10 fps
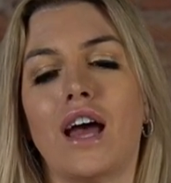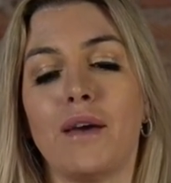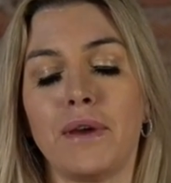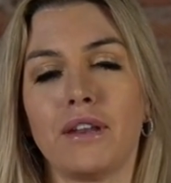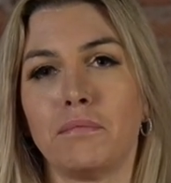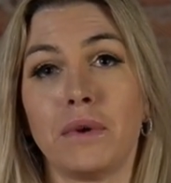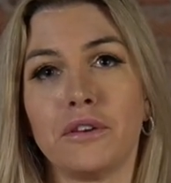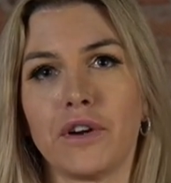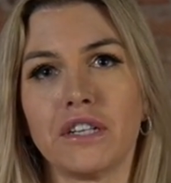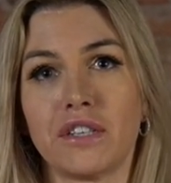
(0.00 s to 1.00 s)
I mean,
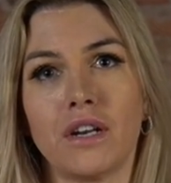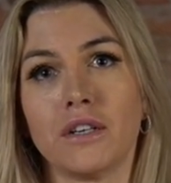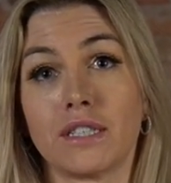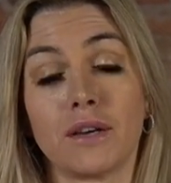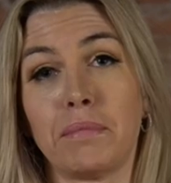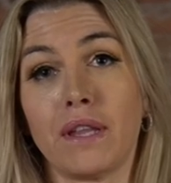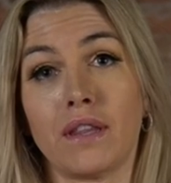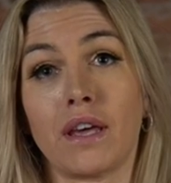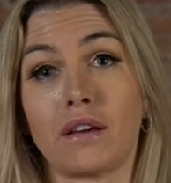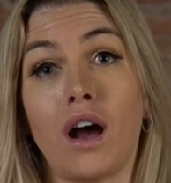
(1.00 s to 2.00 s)
being transgender is like being
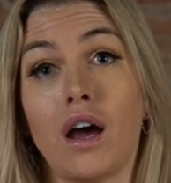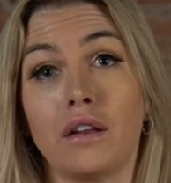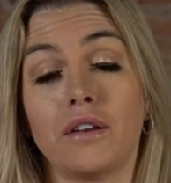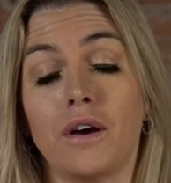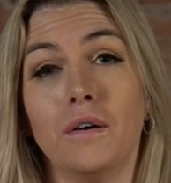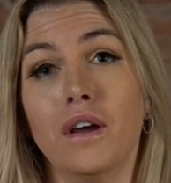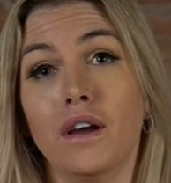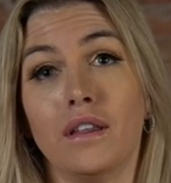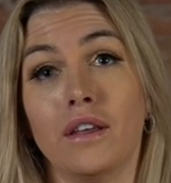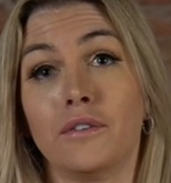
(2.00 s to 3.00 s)
like God, you know,
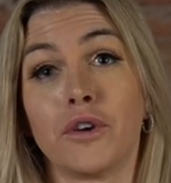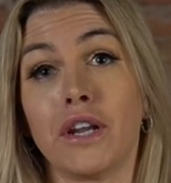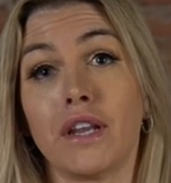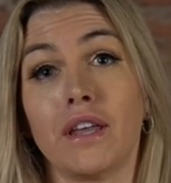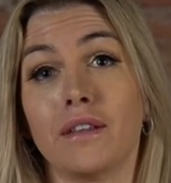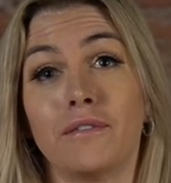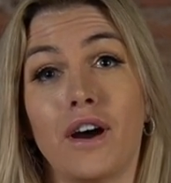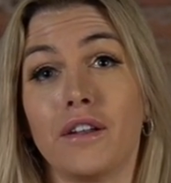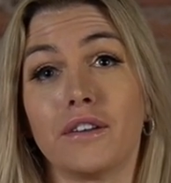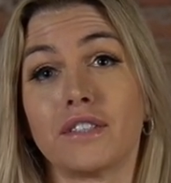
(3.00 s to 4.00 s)
the Trinity, the
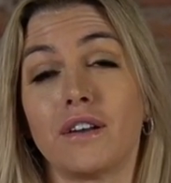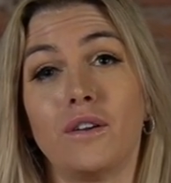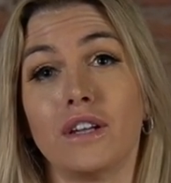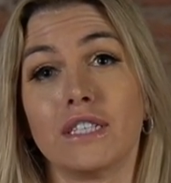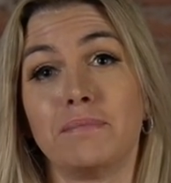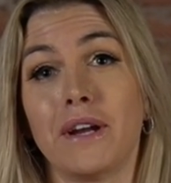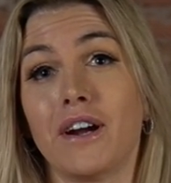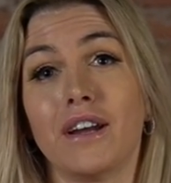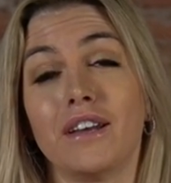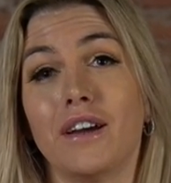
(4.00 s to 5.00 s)
Father, the Son, Holy
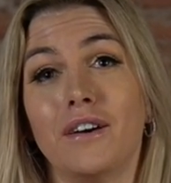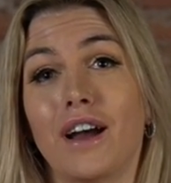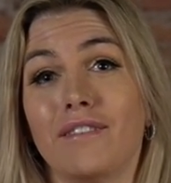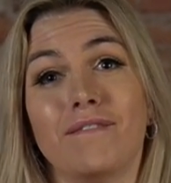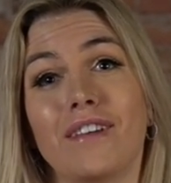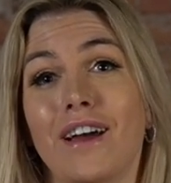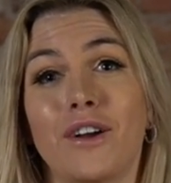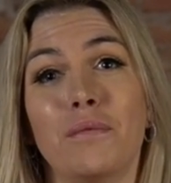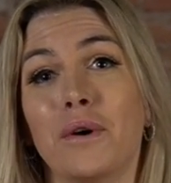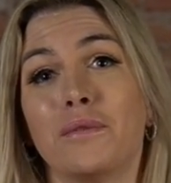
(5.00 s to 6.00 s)
Spirit, you know, I, I
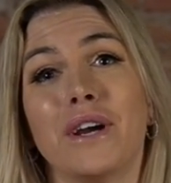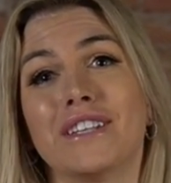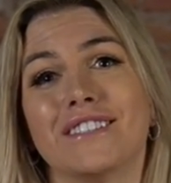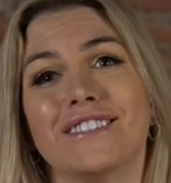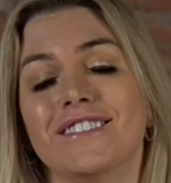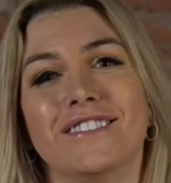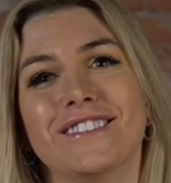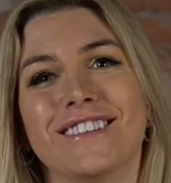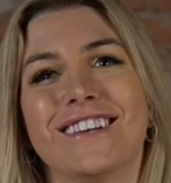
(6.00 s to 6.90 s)
go both ways. You've got